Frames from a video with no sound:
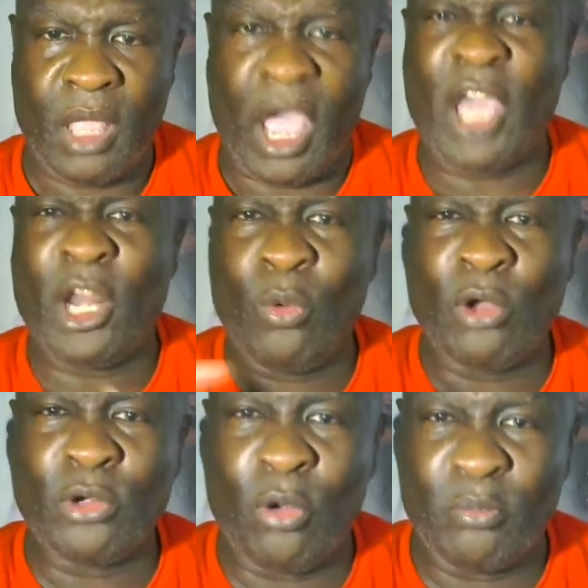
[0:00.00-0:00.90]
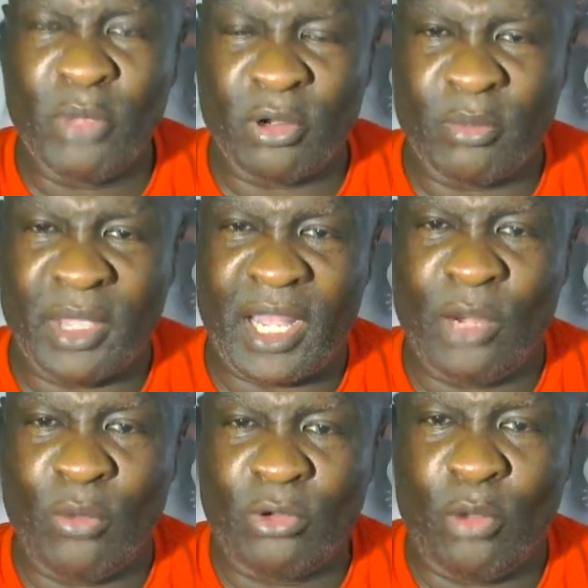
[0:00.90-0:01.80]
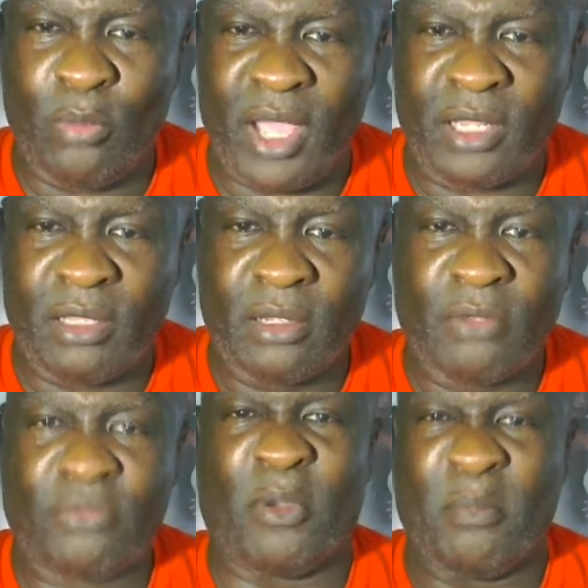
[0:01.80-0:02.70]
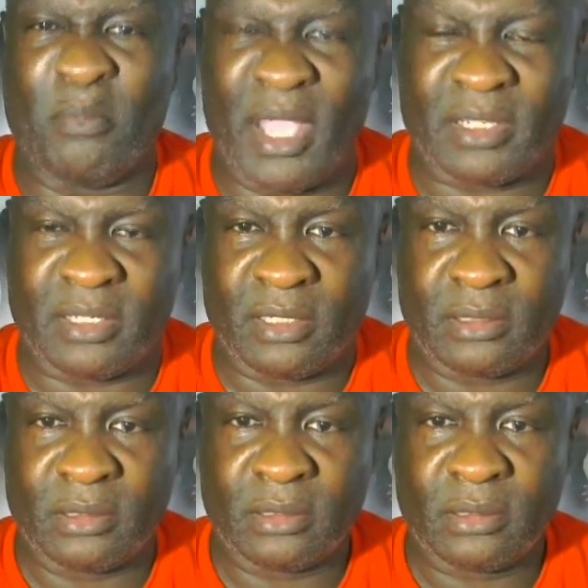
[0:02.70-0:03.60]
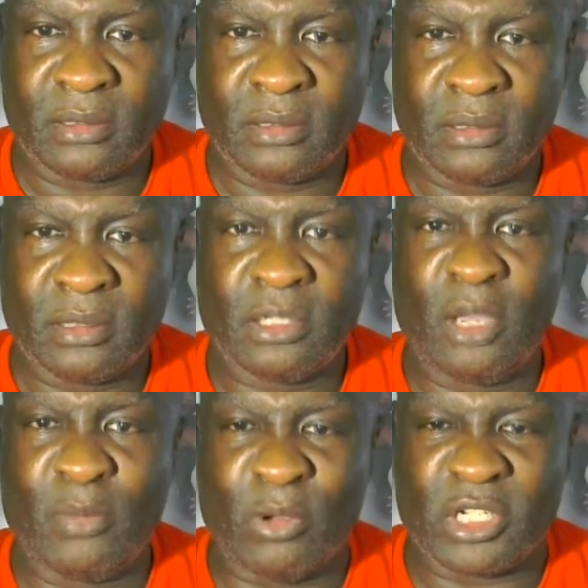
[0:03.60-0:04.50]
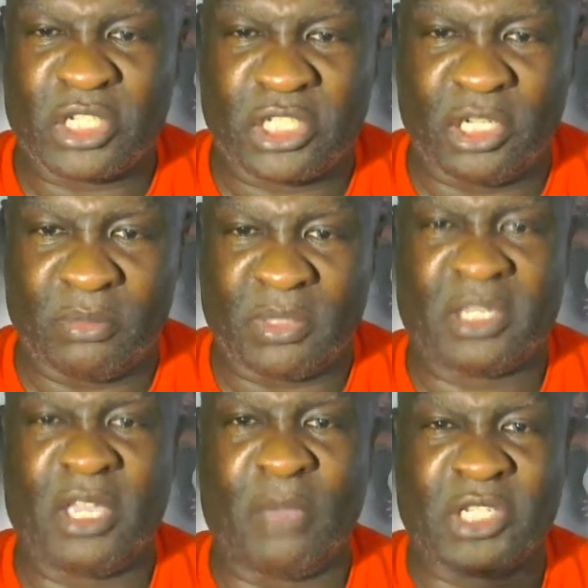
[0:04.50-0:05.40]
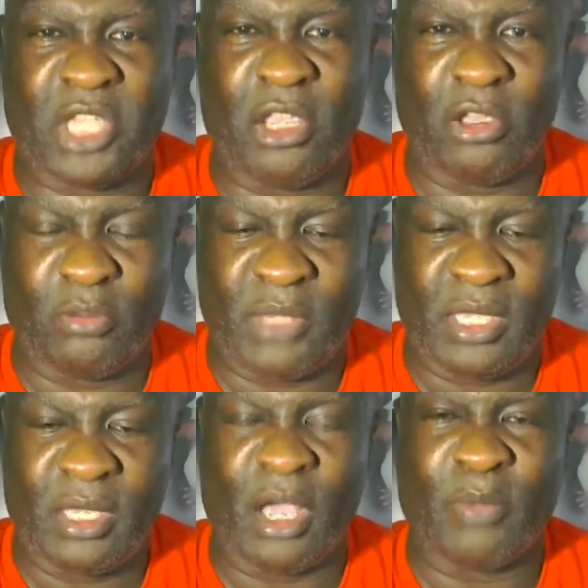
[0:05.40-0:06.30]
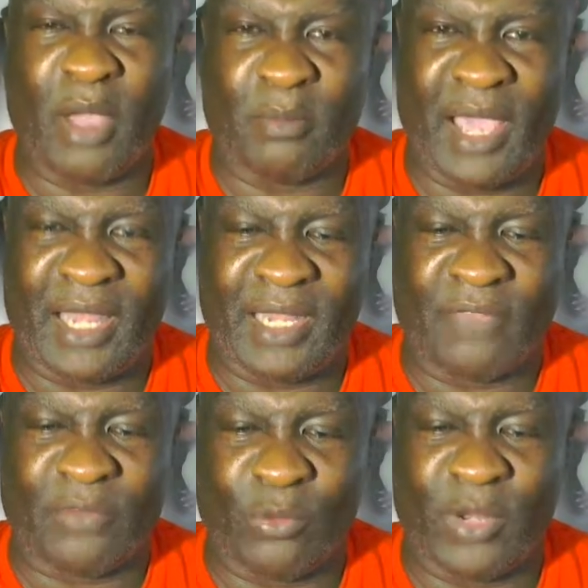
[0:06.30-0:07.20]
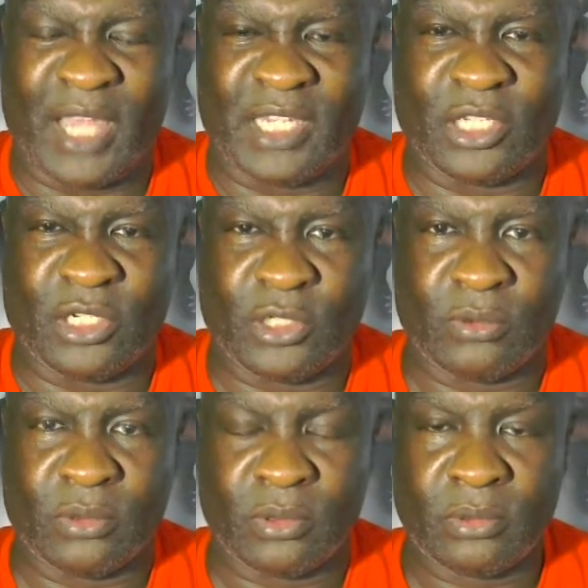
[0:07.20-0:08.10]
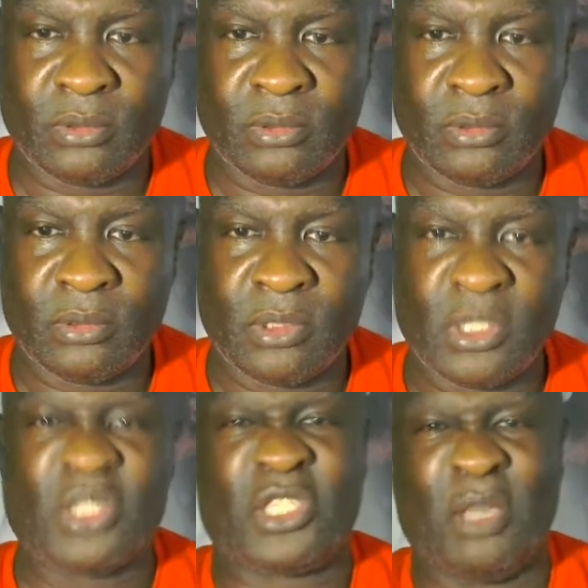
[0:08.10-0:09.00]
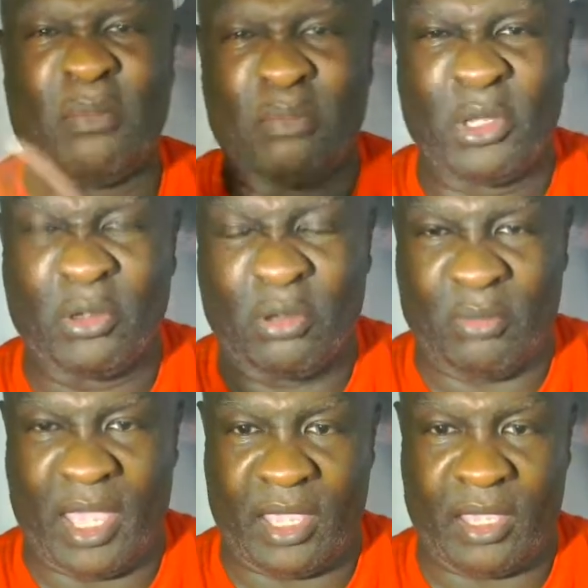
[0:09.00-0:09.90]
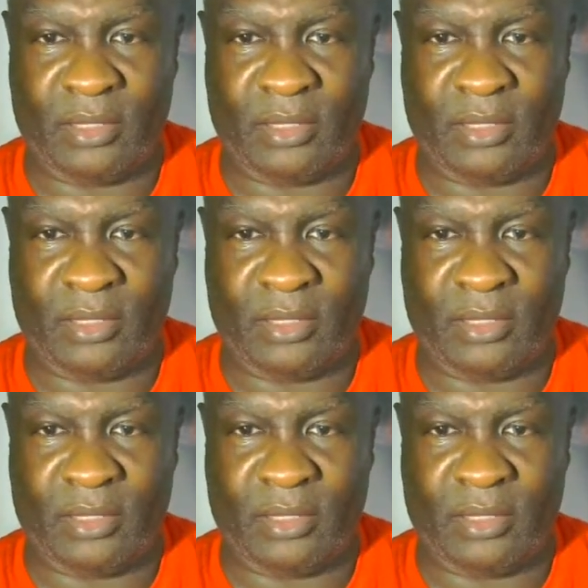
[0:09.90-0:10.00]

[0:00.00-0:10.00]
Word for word: I don't want no middleman. I don't want nobody from Mecca come on a ship and come and tell me about my life and what I need to do. Some middleman.